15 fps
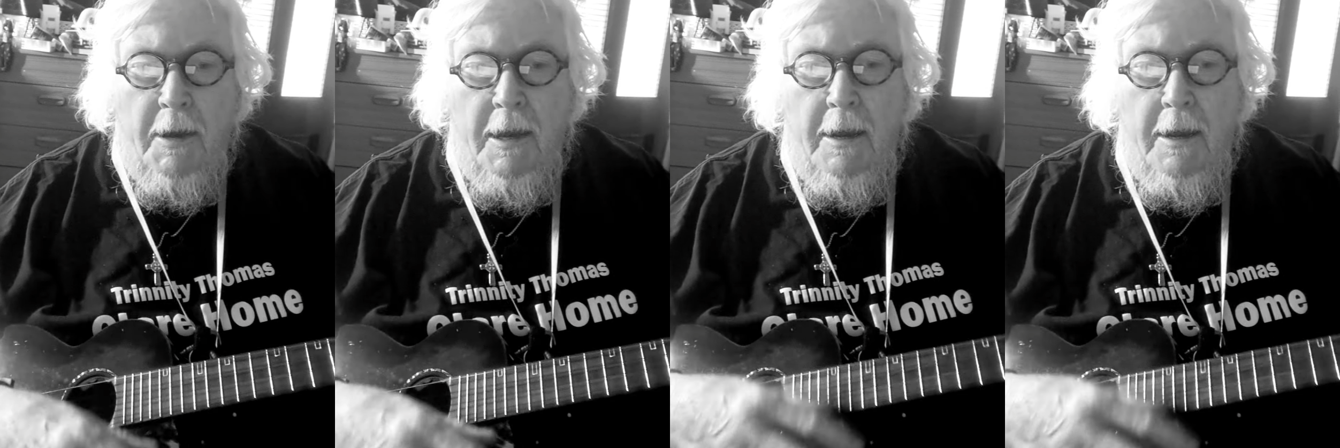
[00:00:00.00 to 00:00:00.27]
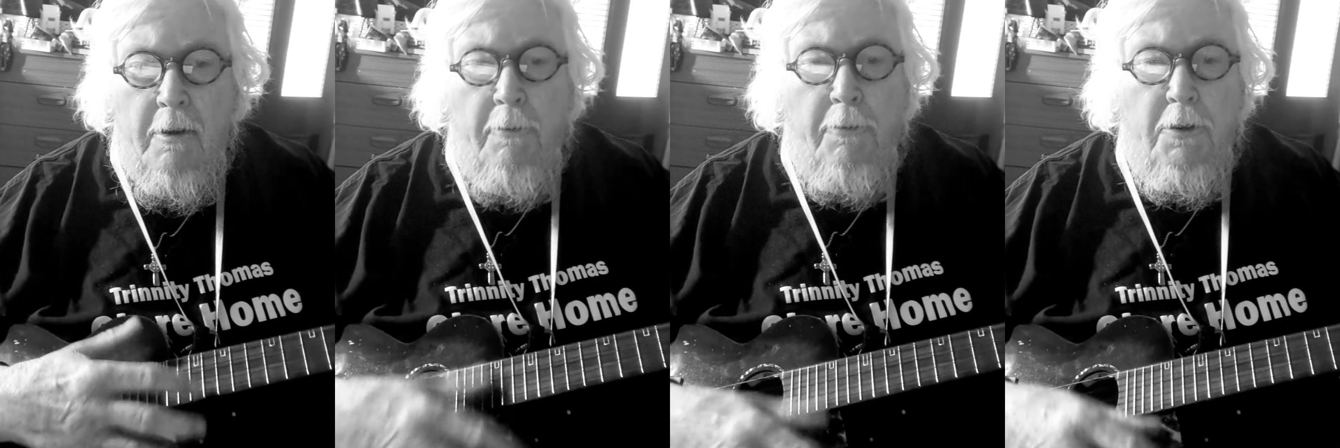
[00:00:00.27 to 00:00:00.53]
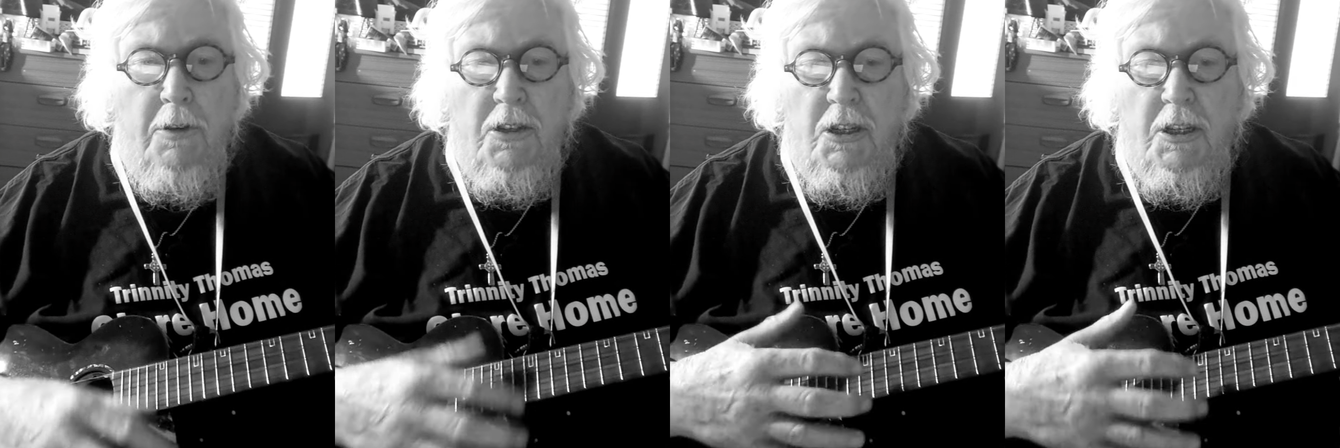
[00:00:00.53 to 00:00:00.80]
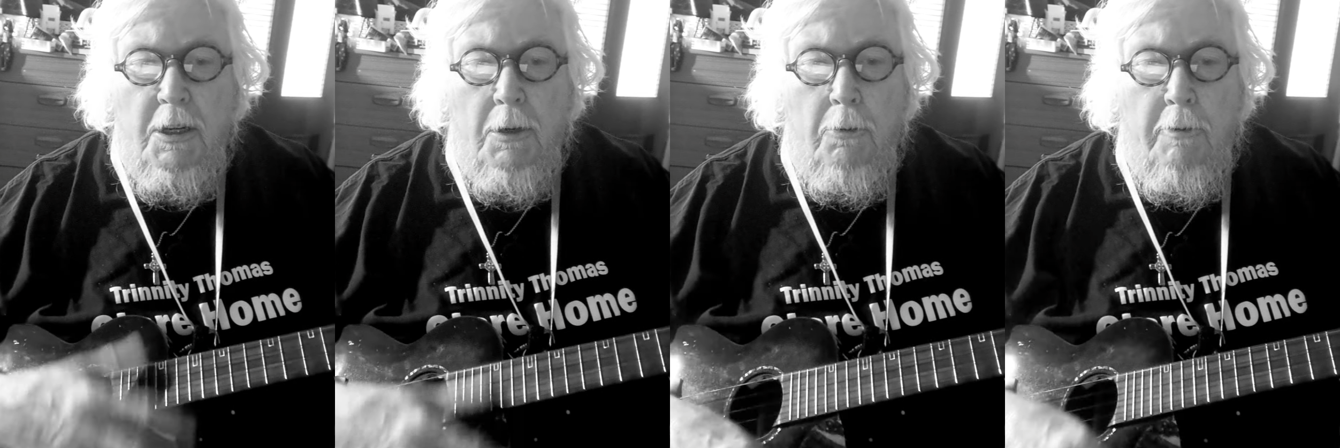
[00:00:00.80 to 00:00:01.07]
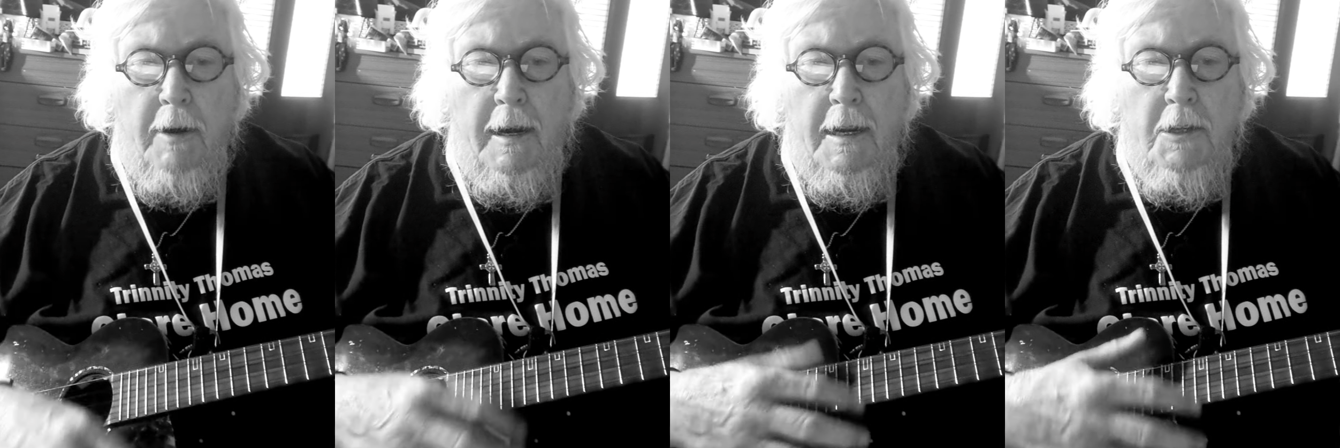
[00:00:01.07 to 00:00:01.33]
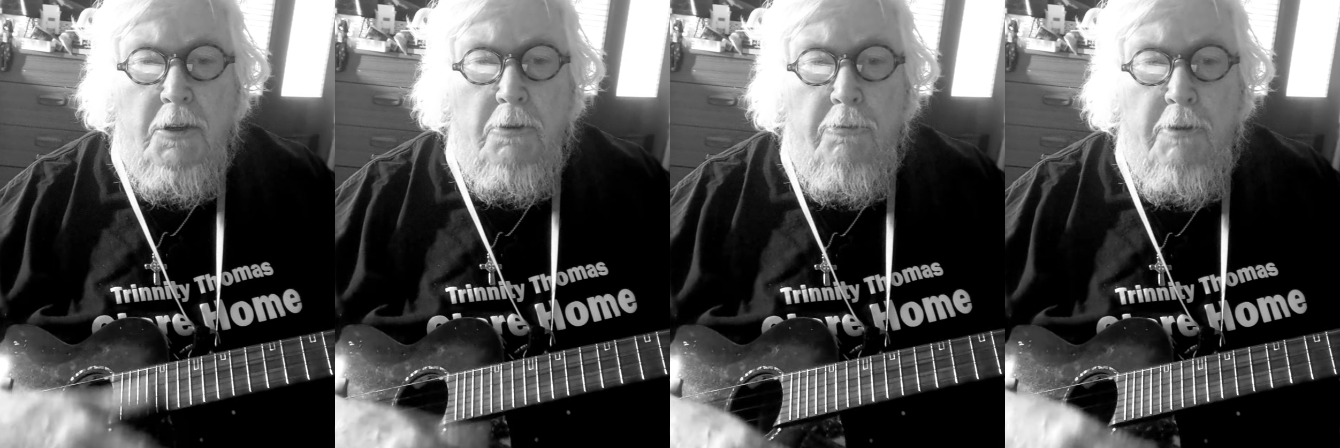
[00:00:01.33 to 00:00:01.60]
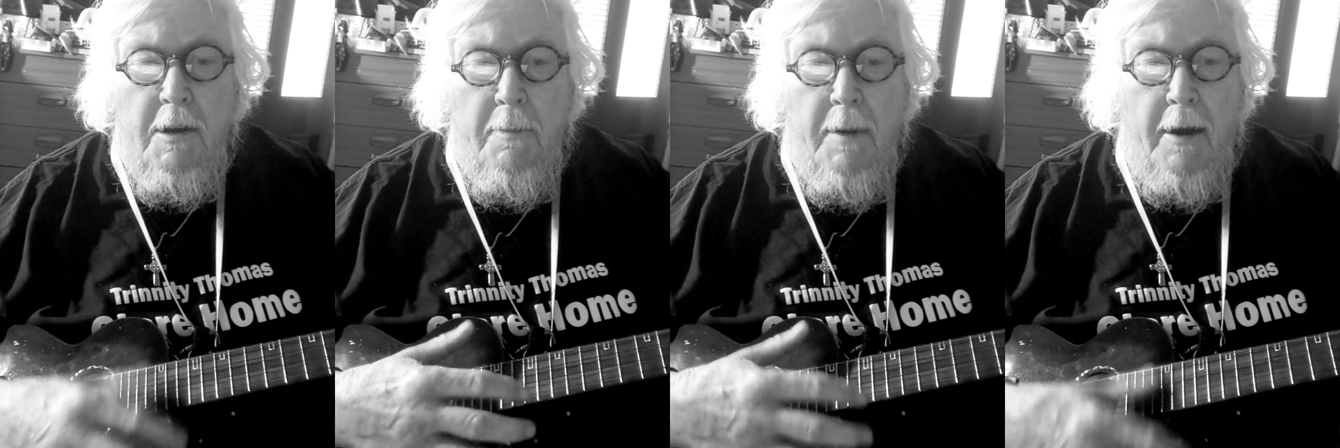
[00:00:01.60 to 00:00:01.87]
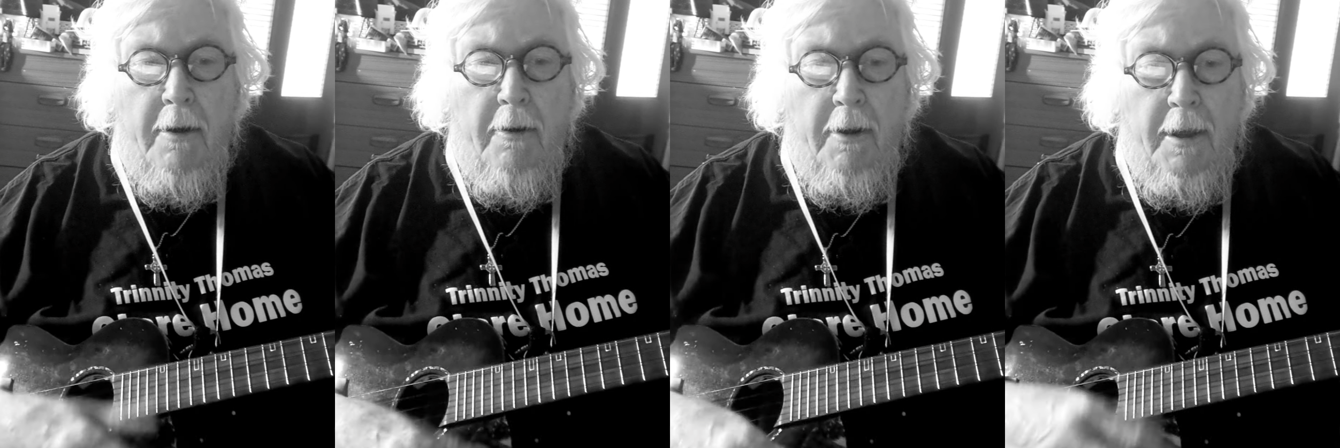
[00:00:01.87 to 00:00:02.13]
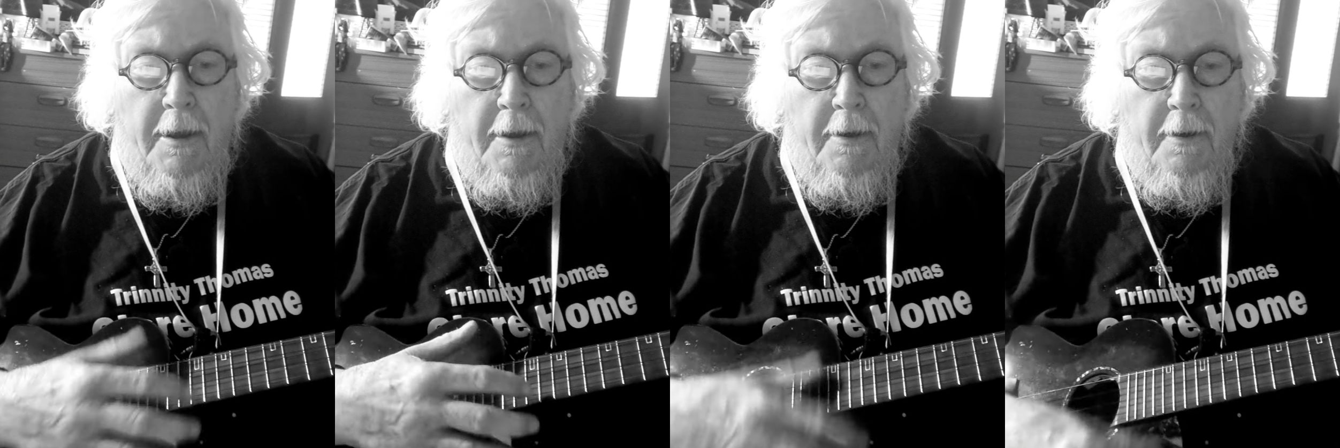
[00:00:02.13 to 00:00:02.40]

here if you're still ready to remarry.